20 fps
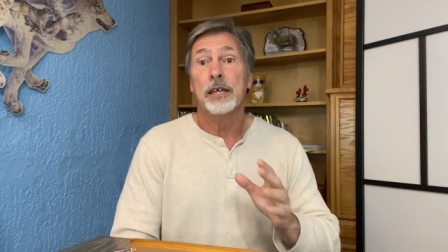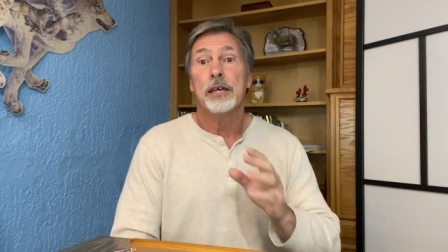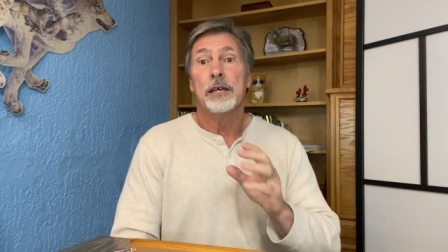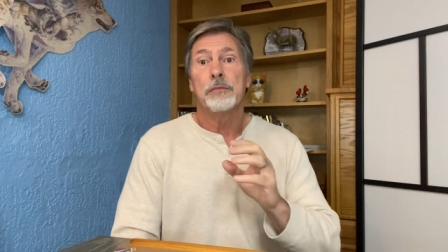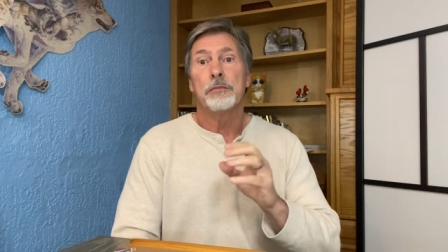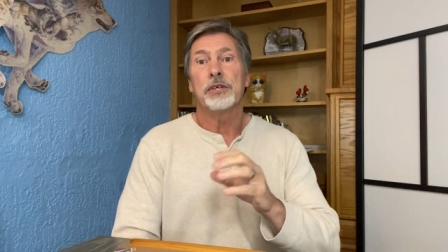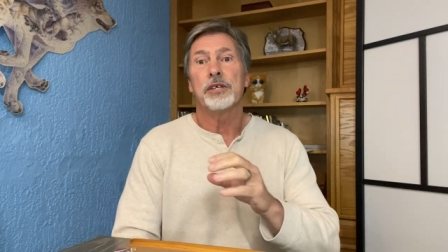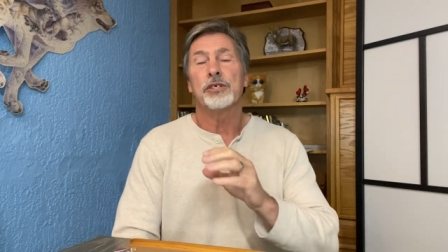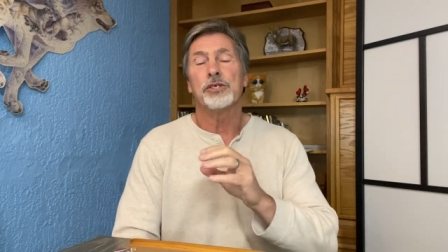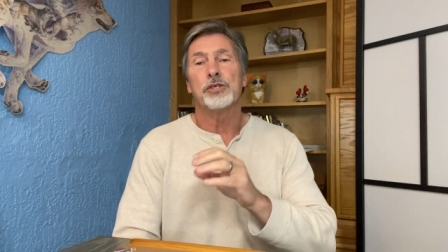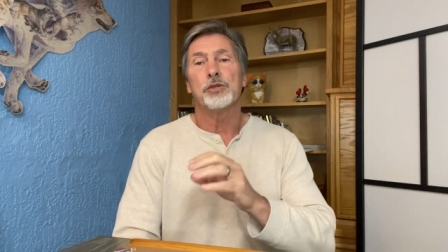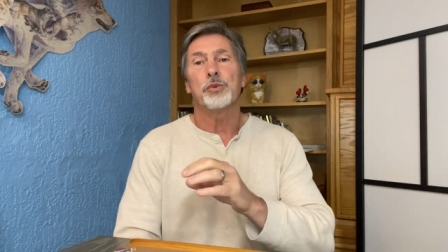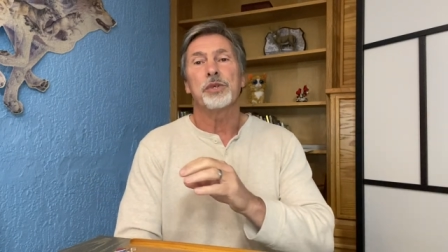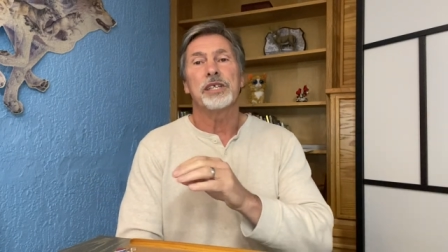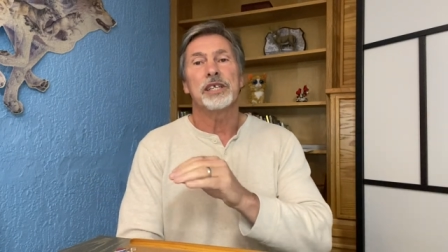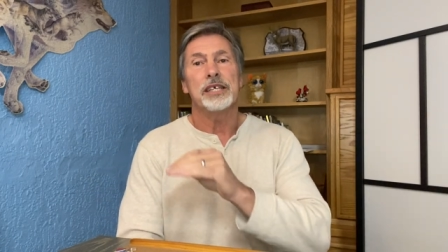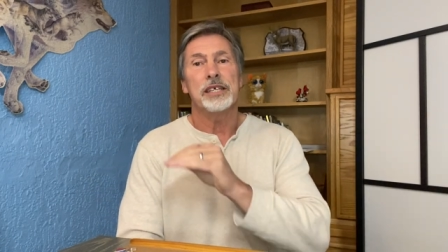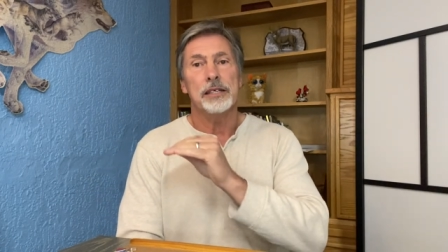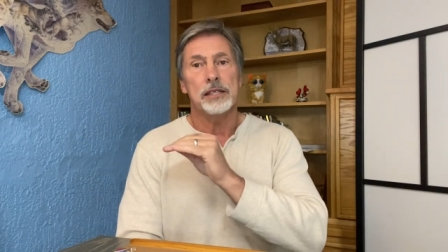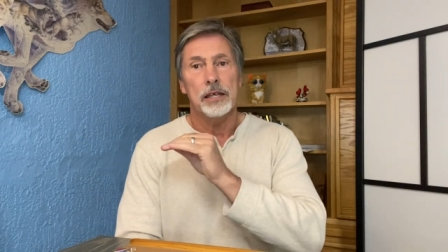Because we
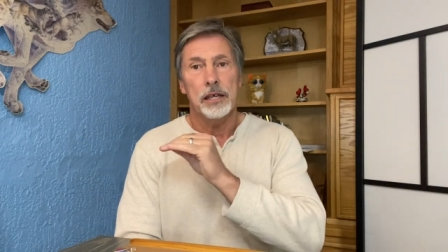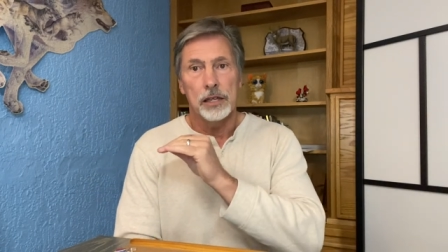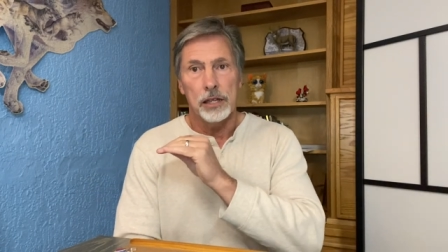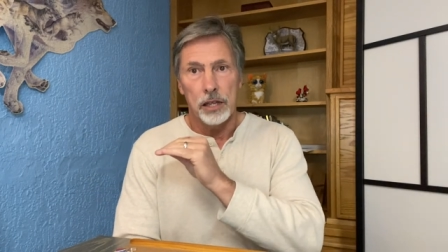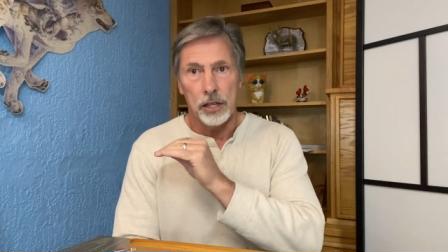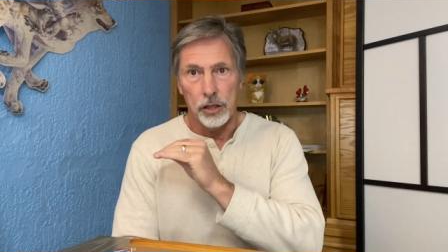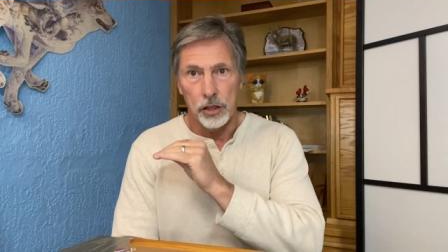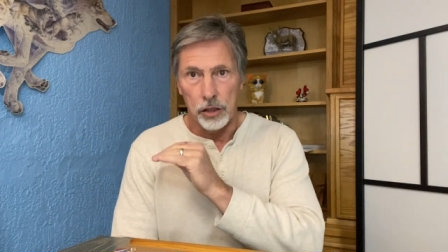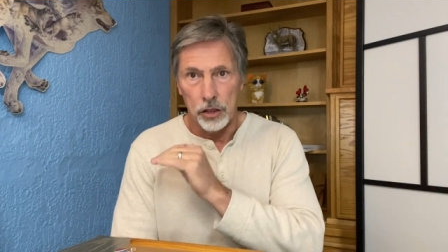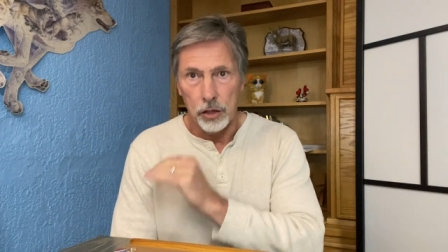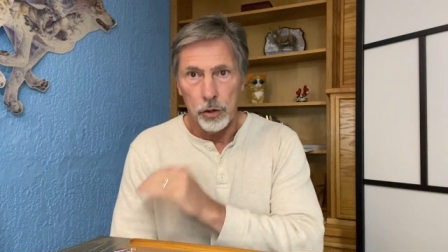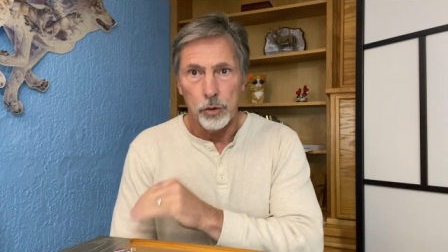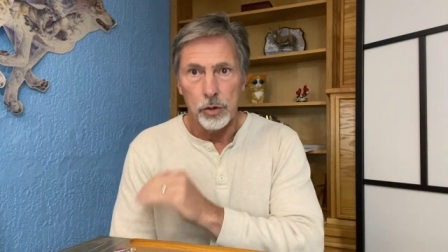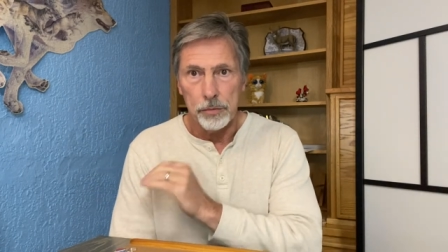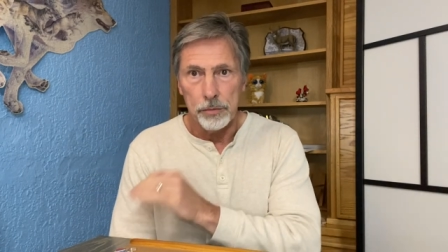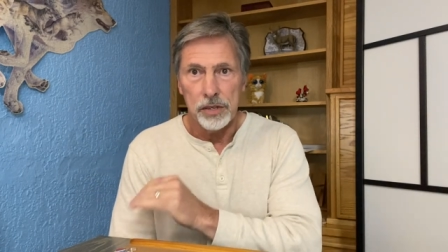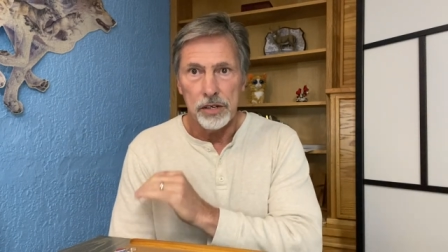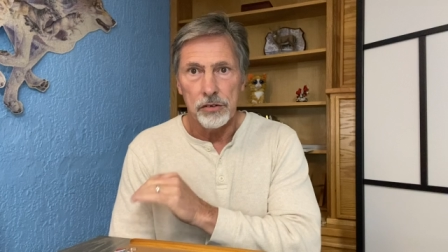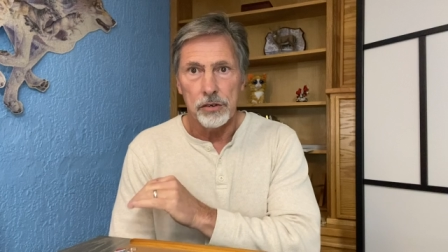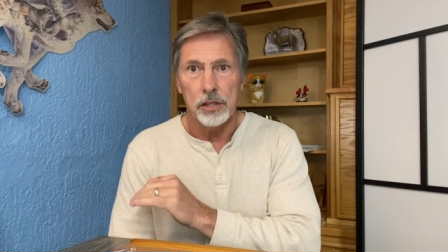need lower
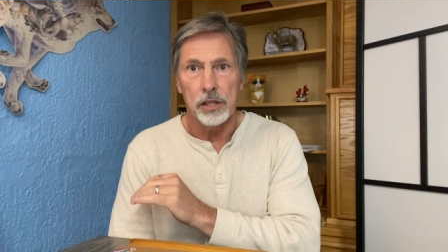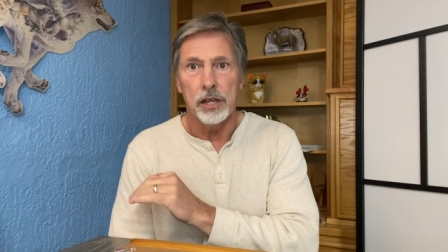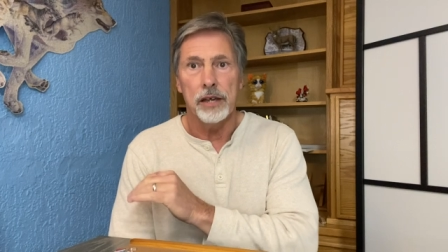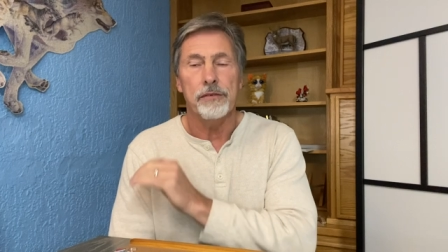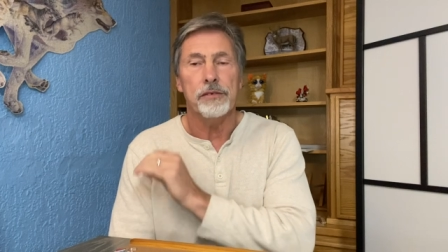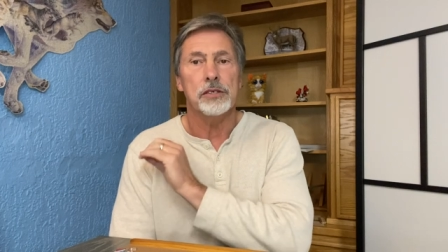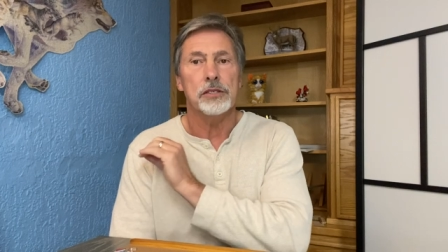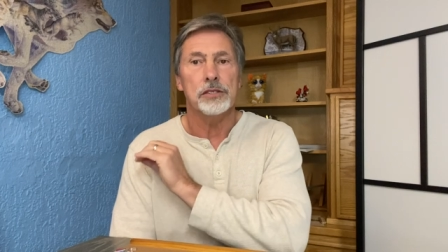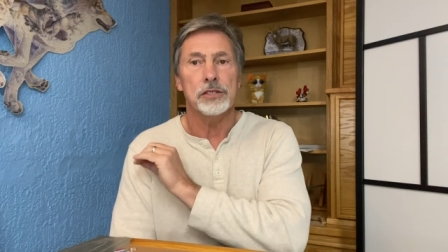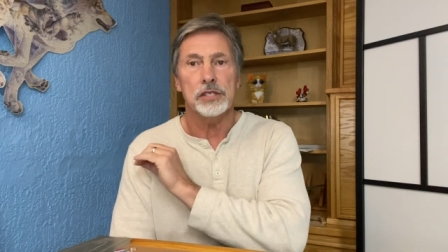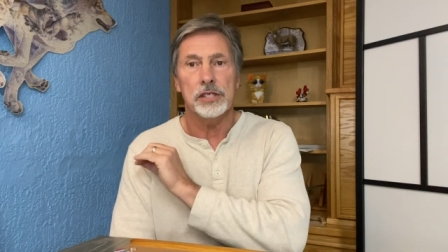mineral levels